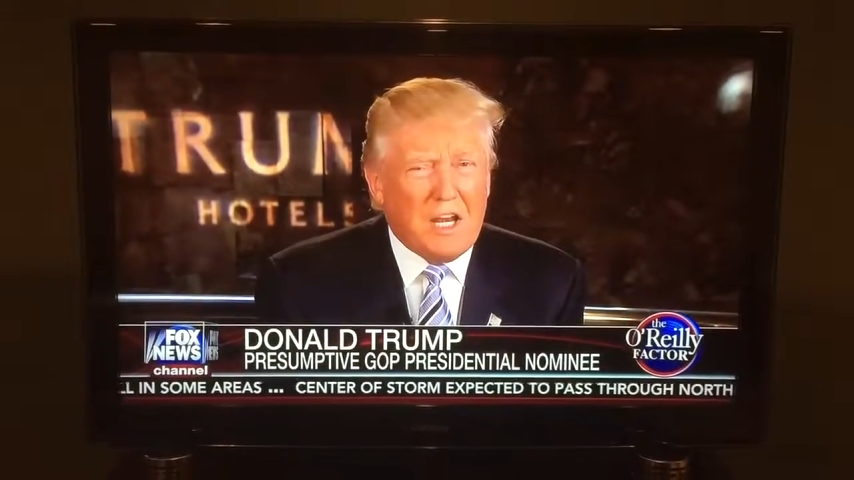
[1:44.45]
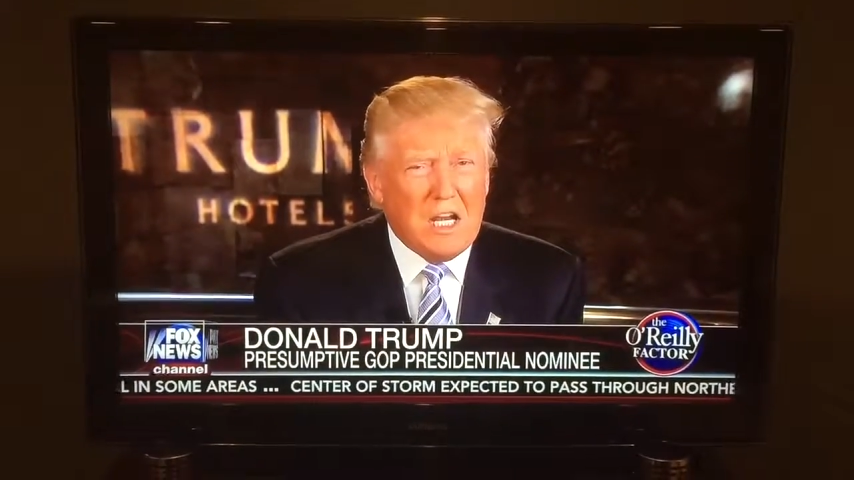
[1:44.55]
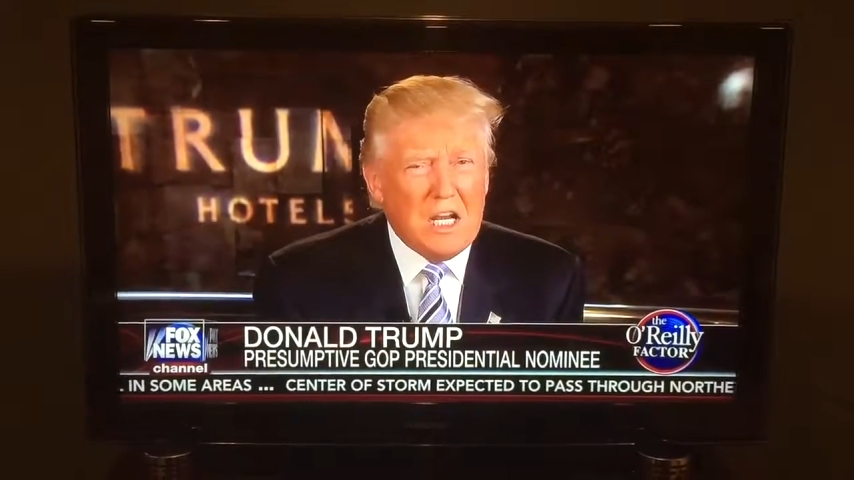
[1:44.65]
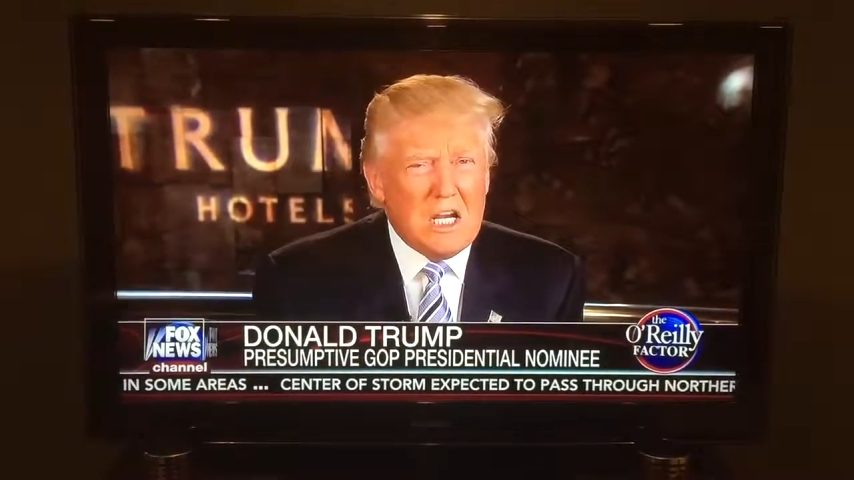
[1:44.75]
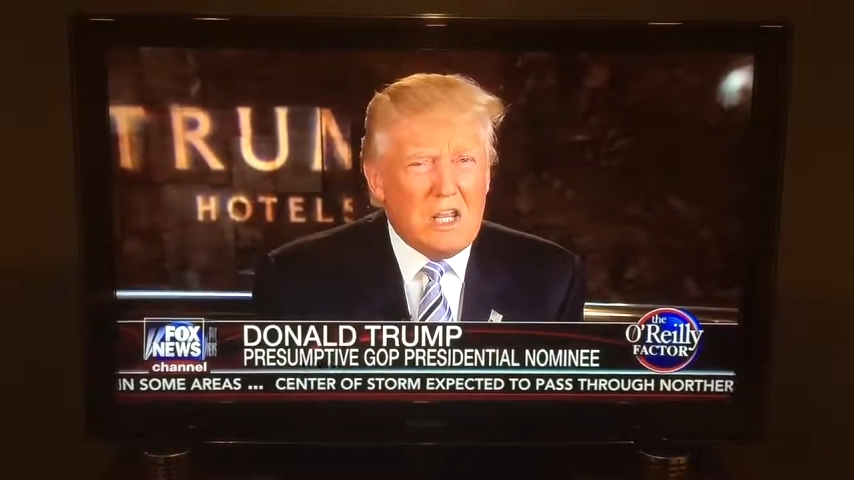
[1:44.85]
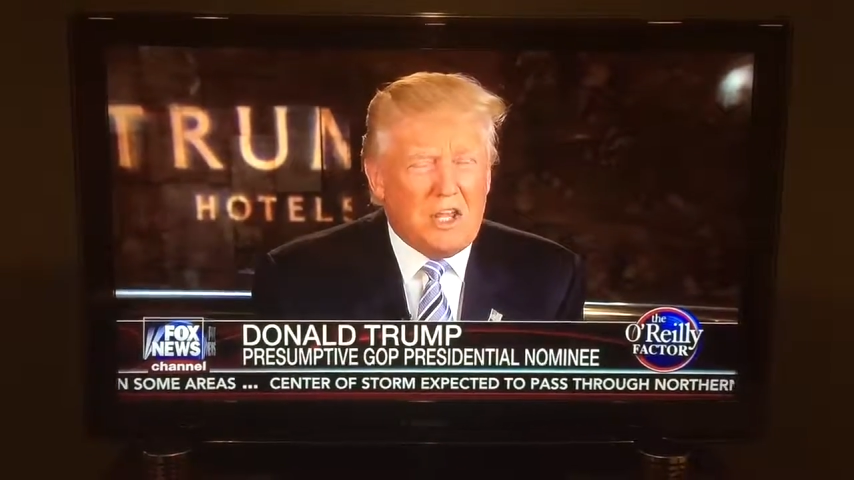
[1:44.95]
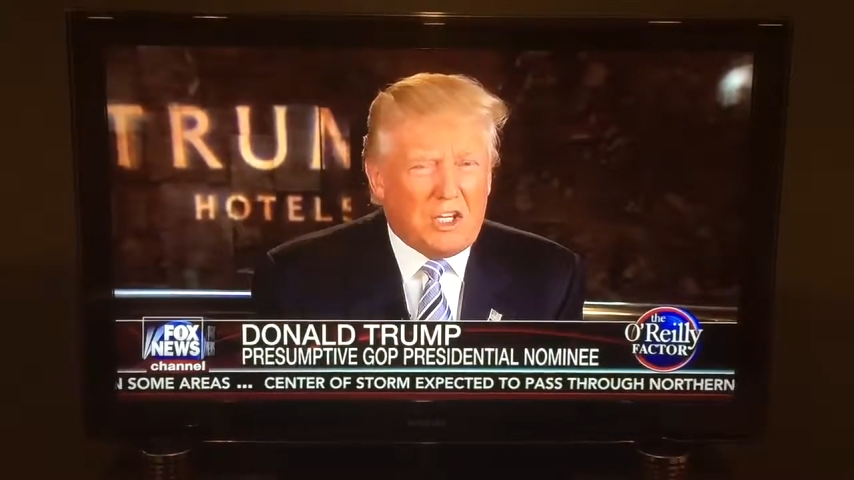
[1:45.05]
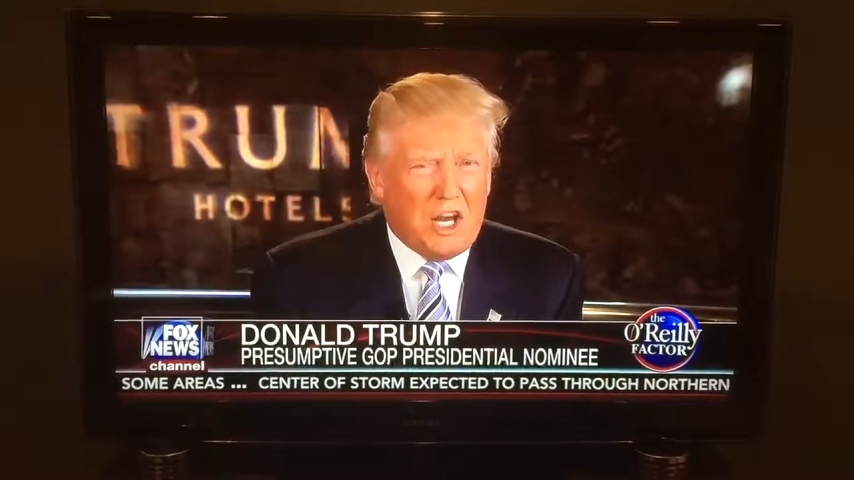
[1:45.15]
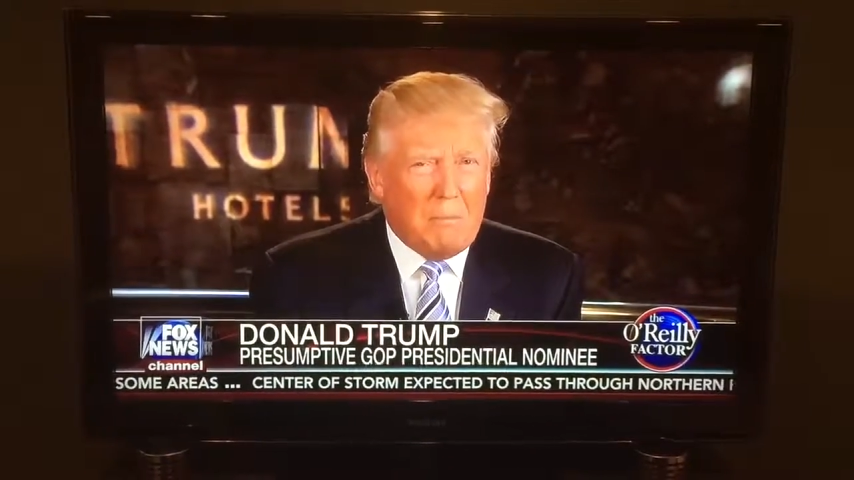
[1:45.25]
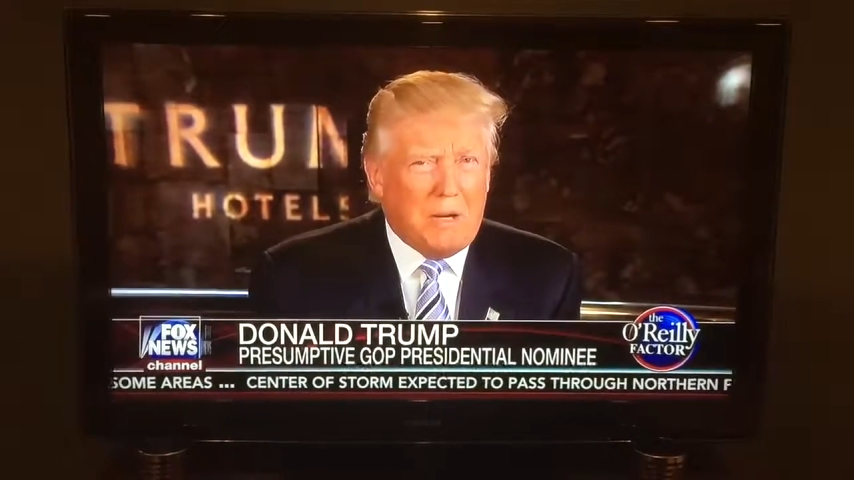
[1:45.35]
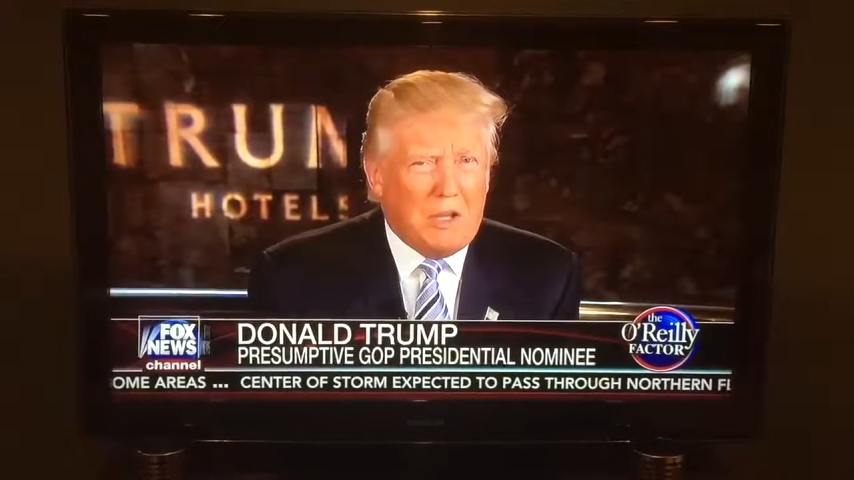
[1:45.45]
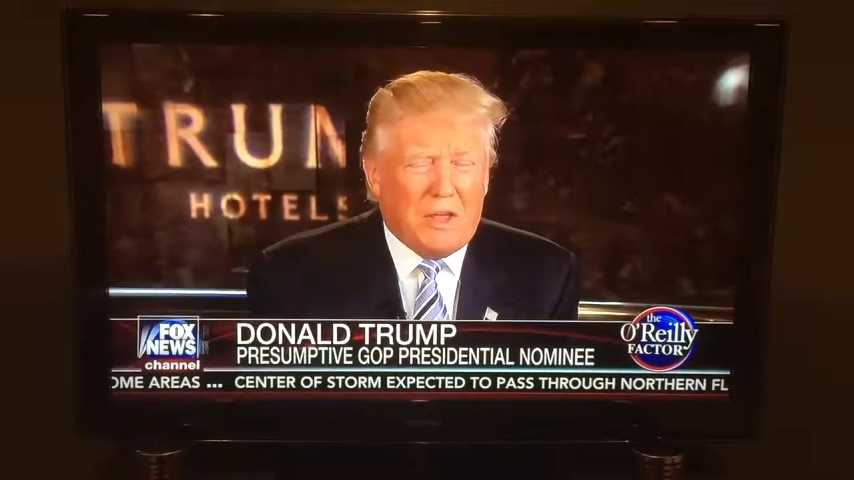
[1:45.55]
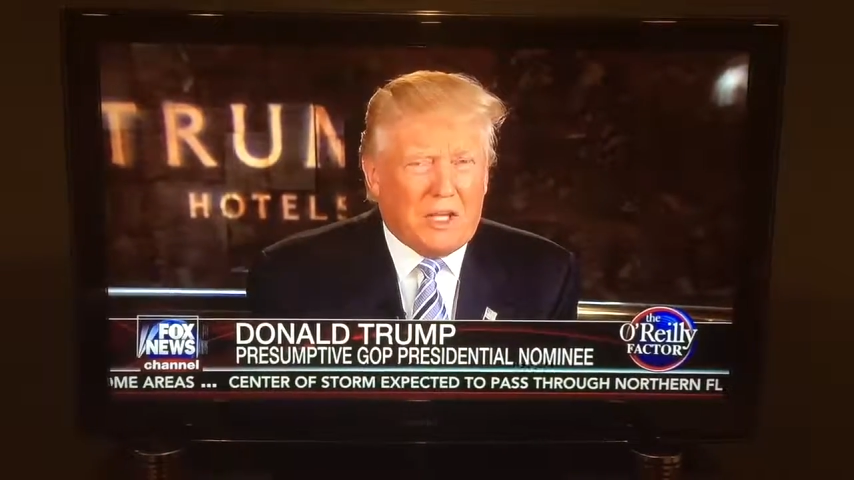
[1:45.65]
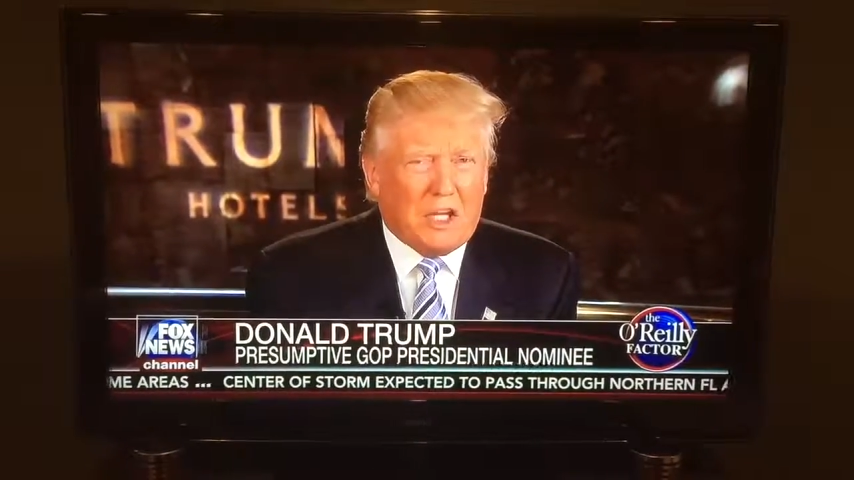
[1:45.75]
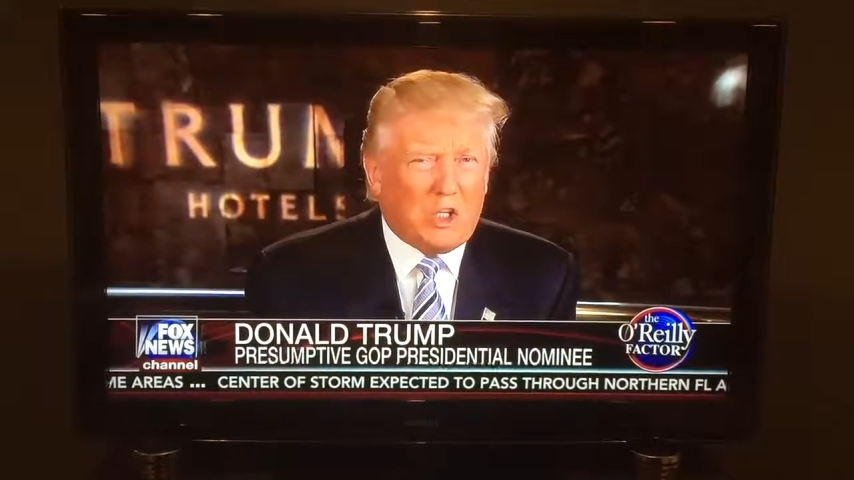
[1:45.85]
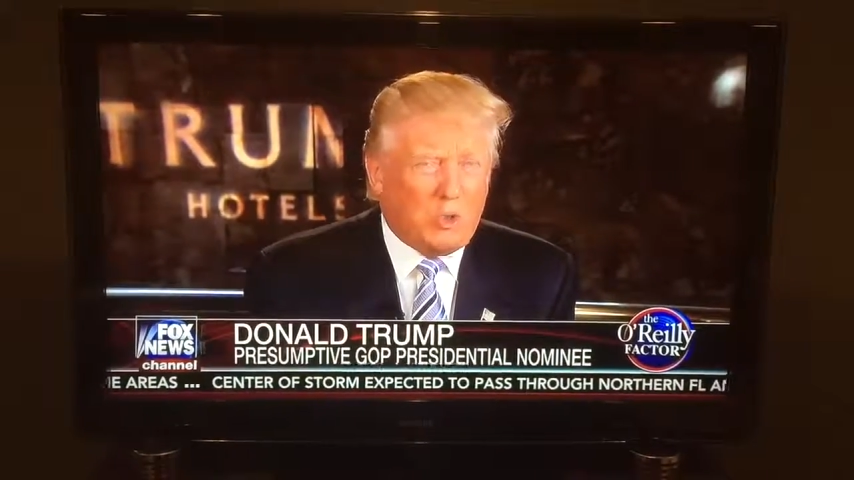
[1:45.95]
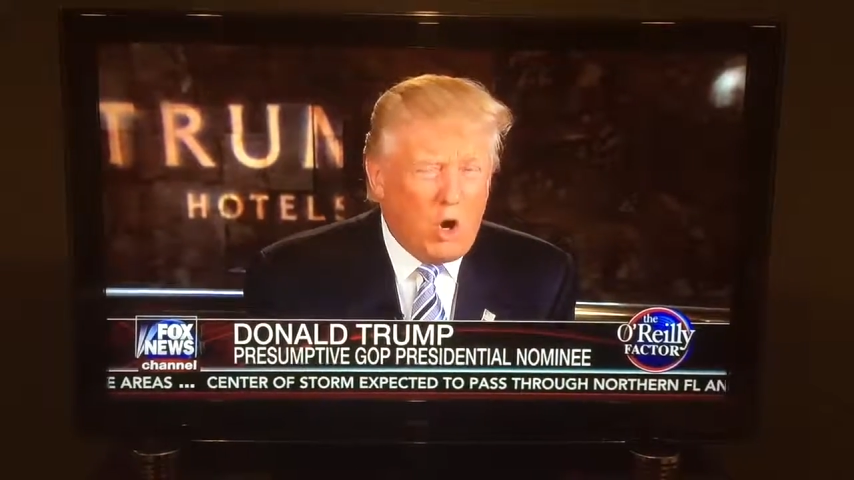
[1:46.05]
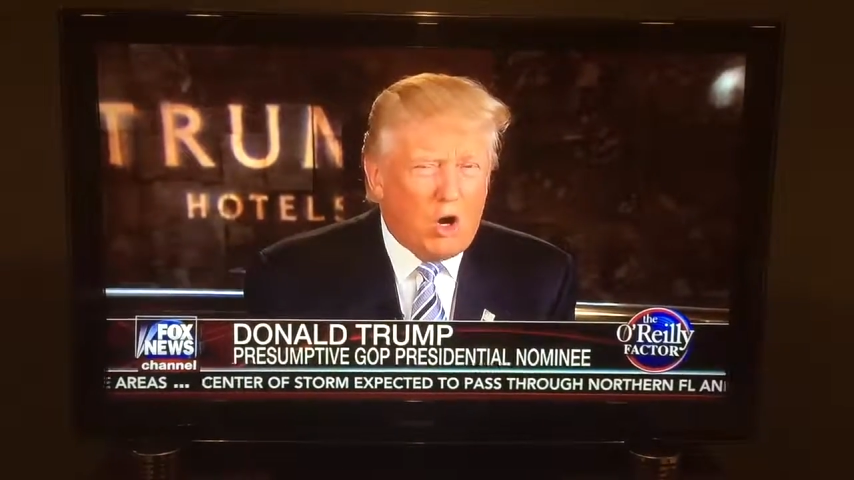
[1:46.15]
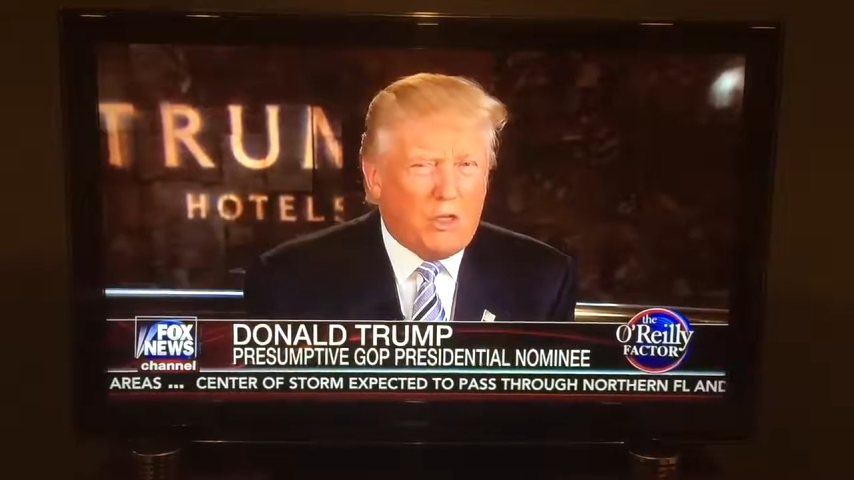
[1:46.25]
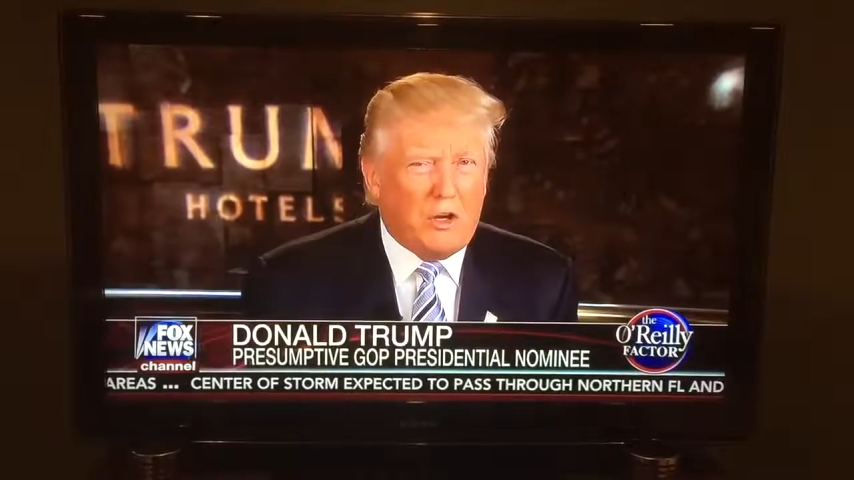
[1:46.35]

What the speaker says: and they tell me that that's wrong.